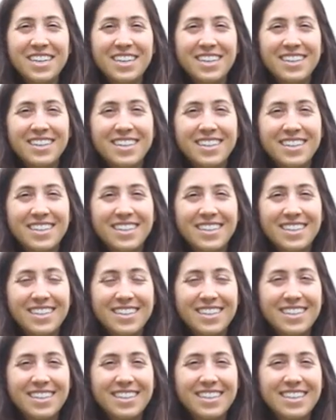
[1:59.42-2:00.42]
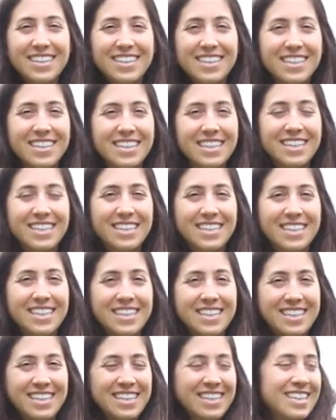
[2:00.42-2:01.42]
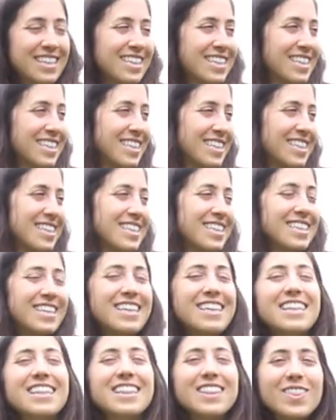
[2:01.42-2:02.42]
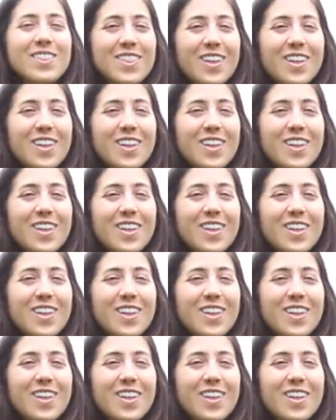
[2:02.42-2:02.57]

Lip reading: (silent)